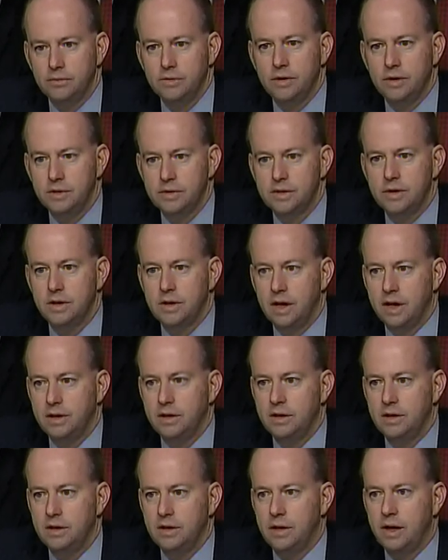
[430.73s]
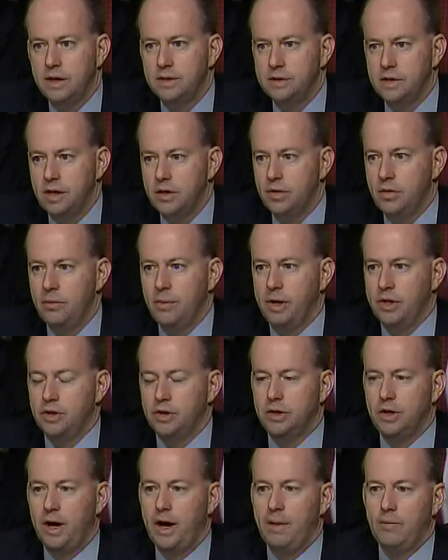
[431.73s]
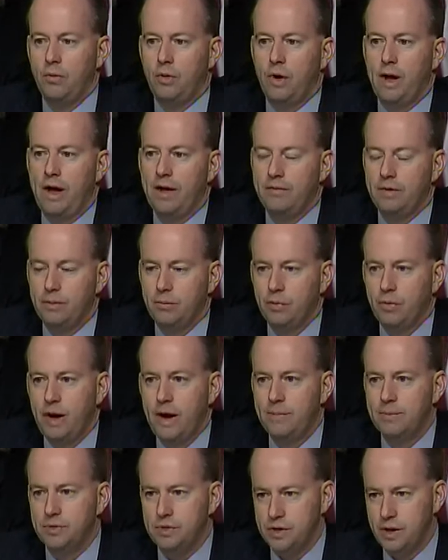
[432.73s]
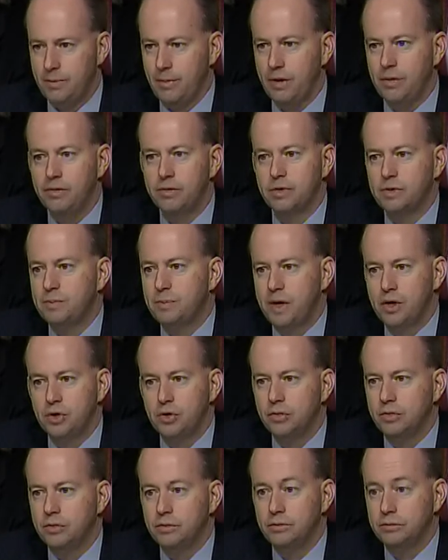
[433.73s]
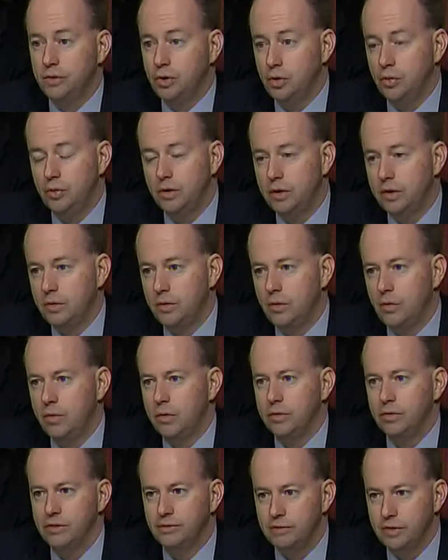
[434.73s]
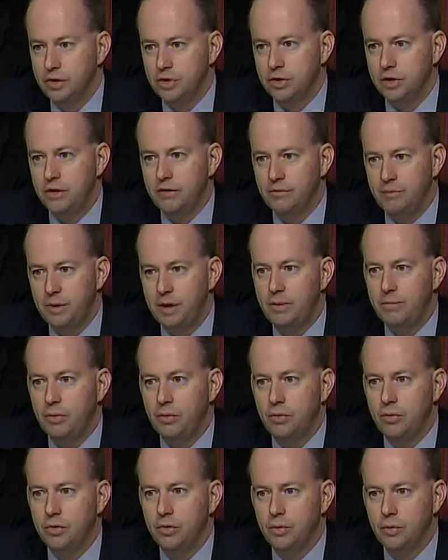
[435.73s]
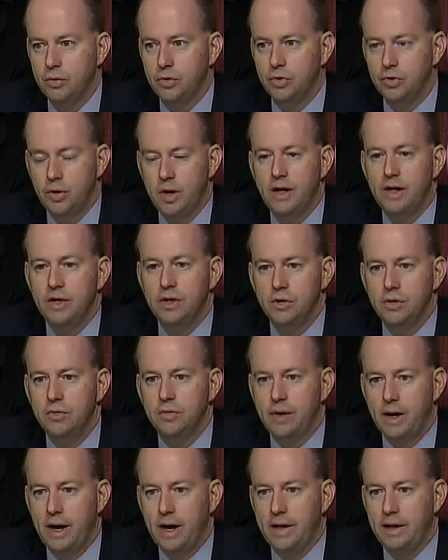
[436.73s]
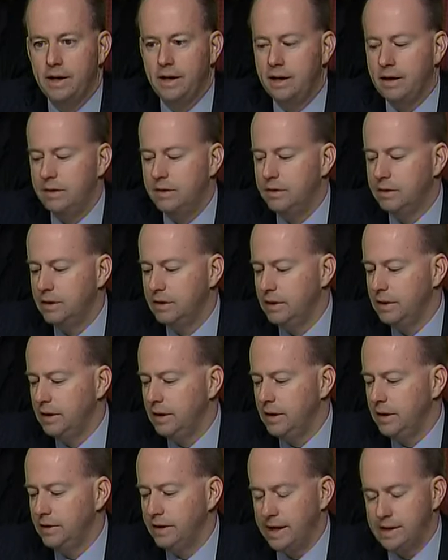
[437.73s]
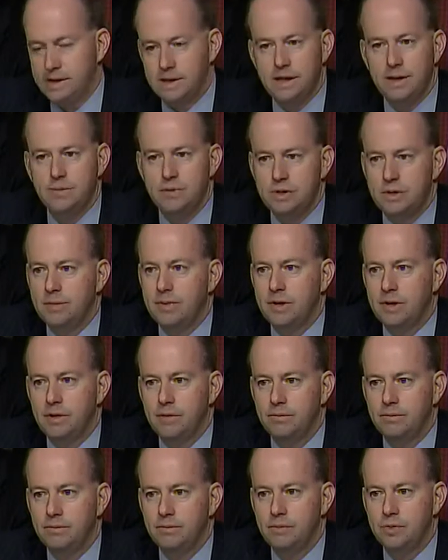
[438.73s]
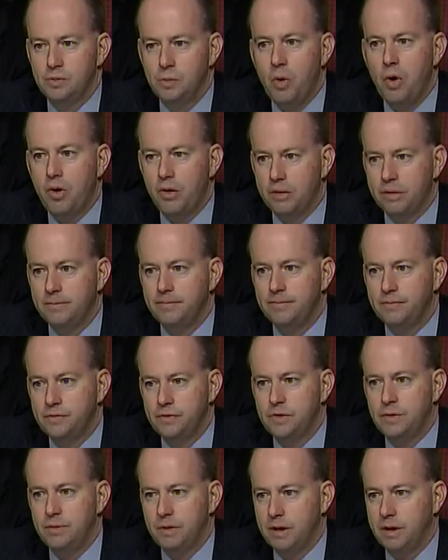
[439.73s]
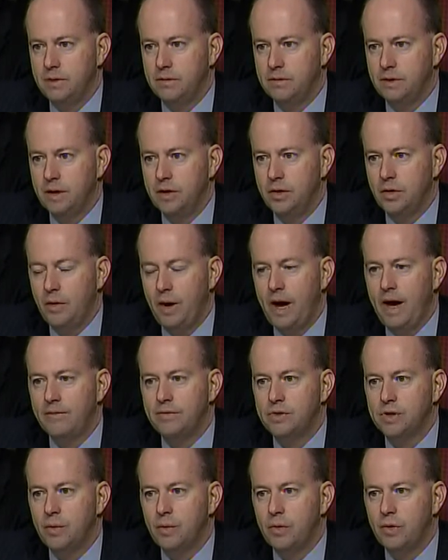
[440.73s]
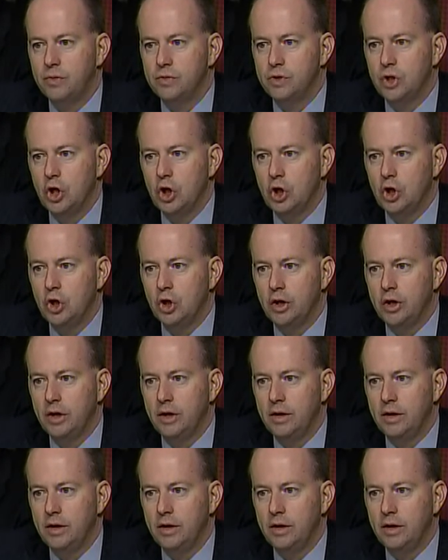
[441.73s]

is connecting the dots. And you mentioned, Admiral, having perhaps some other special unit or division of people who would try to do that. And that seems to be smart to me, that you have someone who's going to look